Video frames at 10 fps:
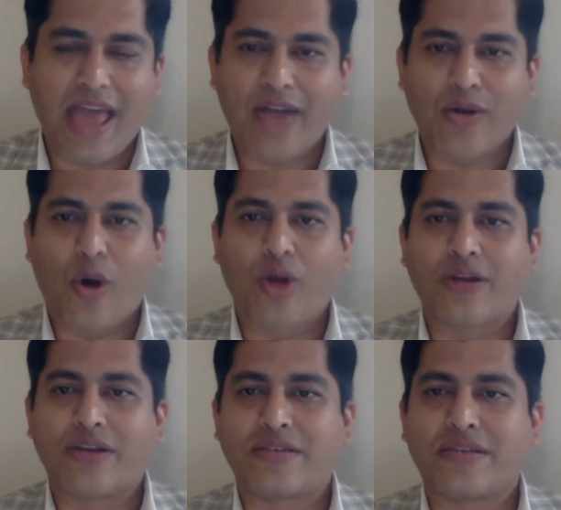and
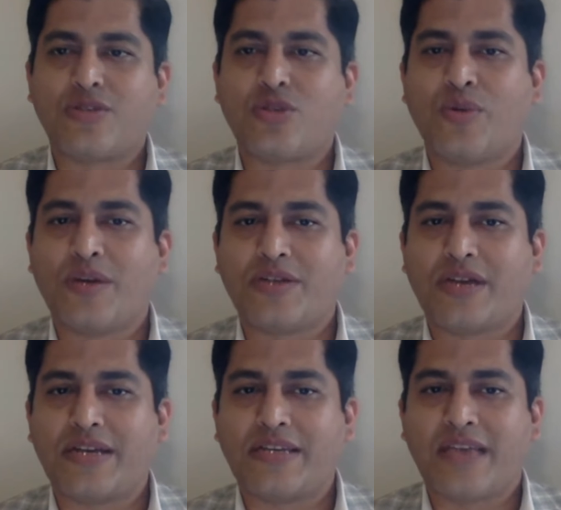alters consumer
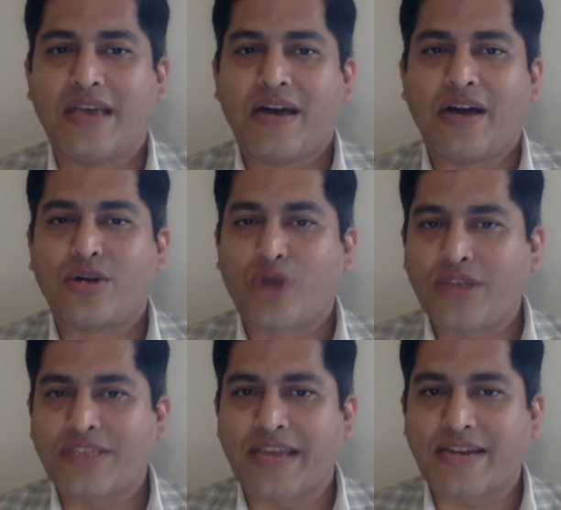journeys
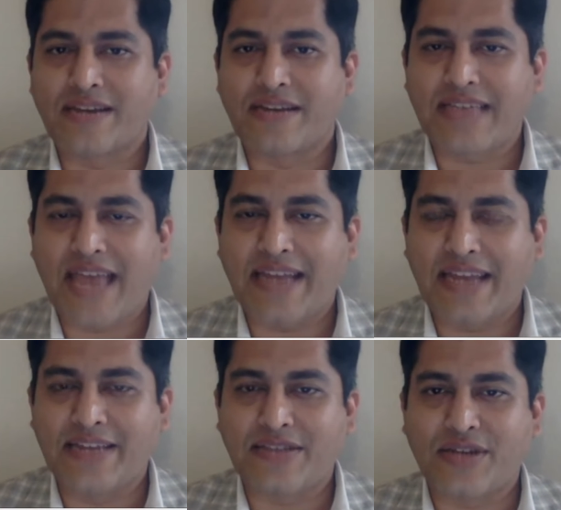across sectors and
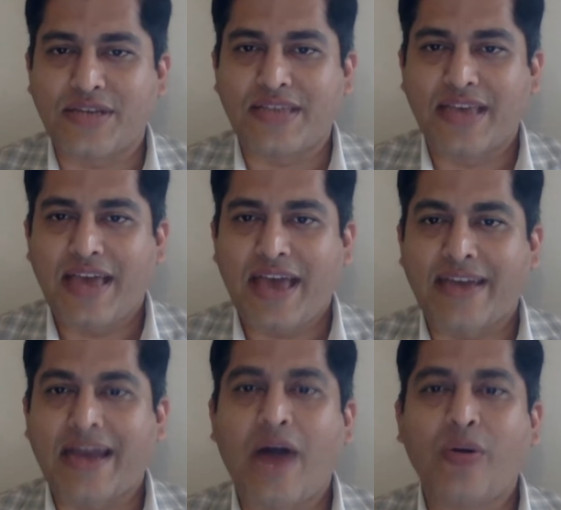industries,
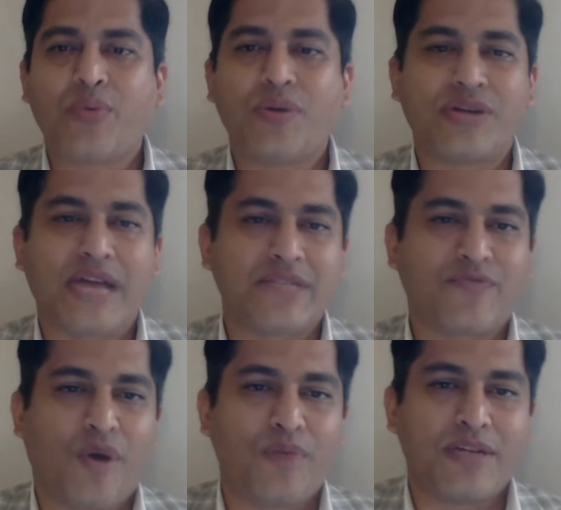and how it will
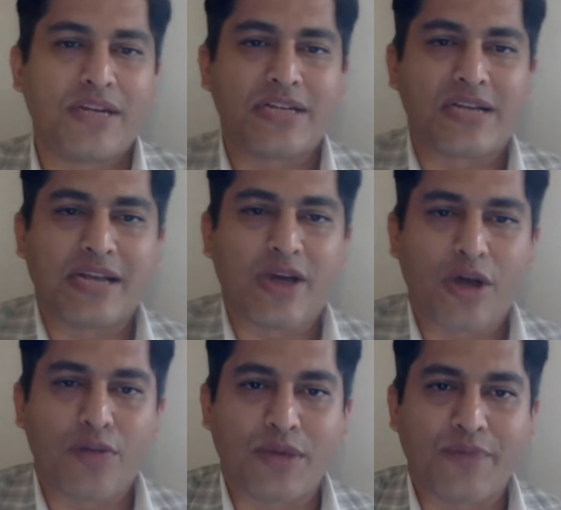transform the digital
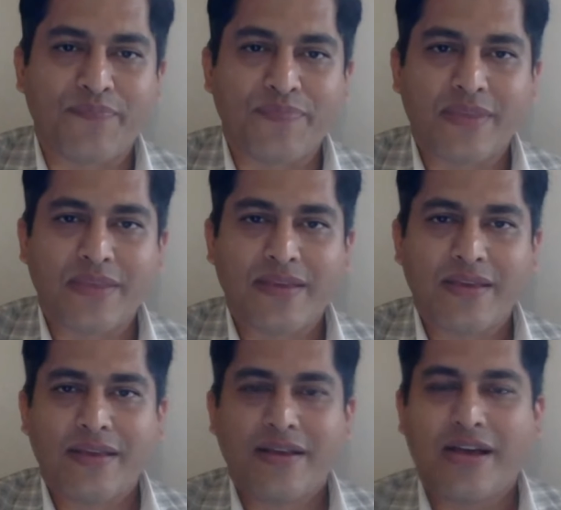economy.
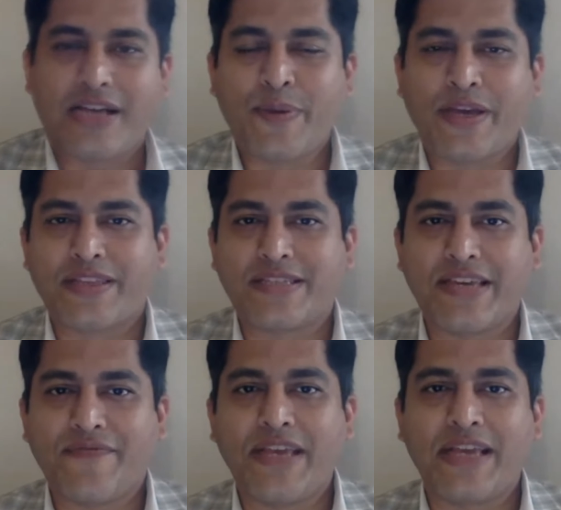Our speaker
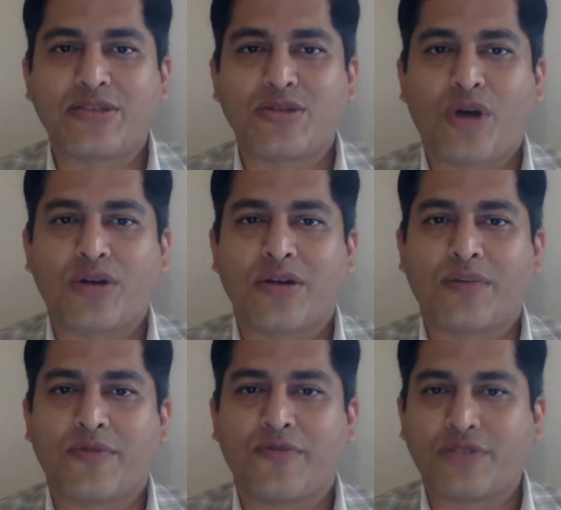this evening is
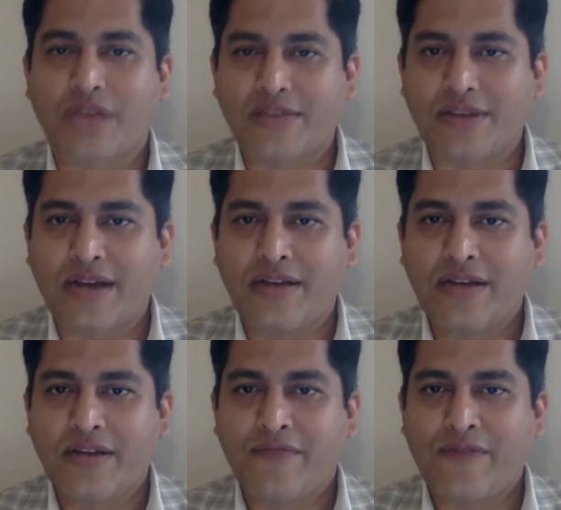Dr. Praphul Chandra,
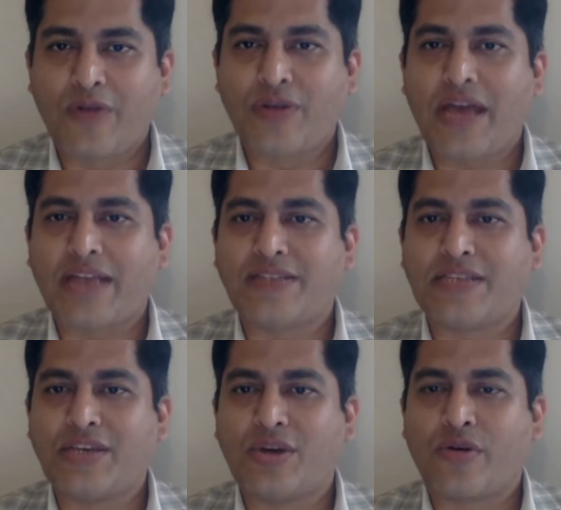founder and
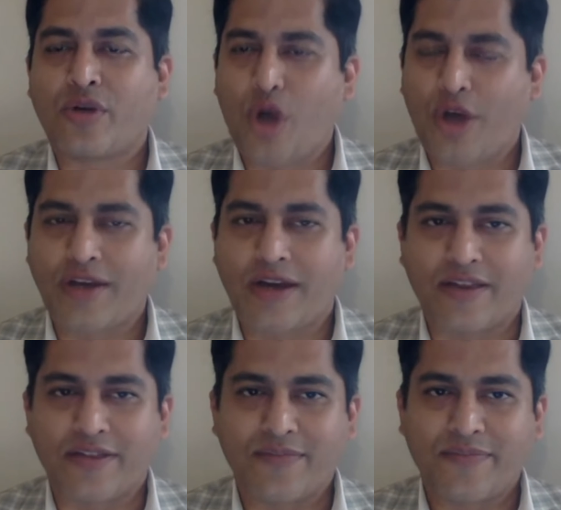CEO of
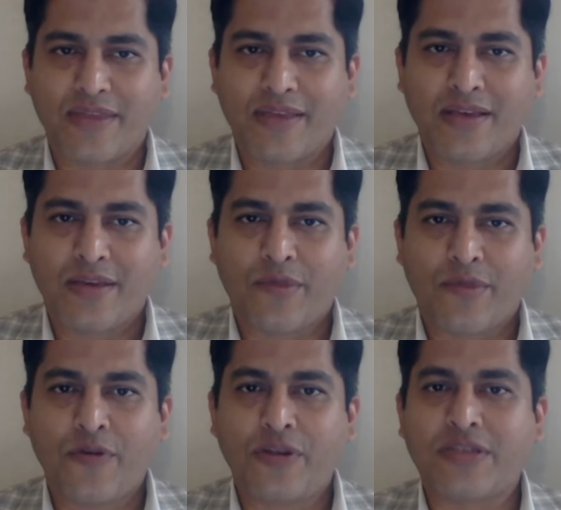KoineArth.
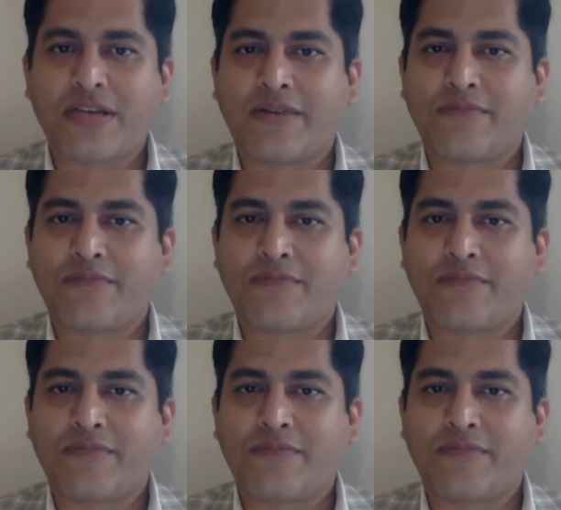Praphul is a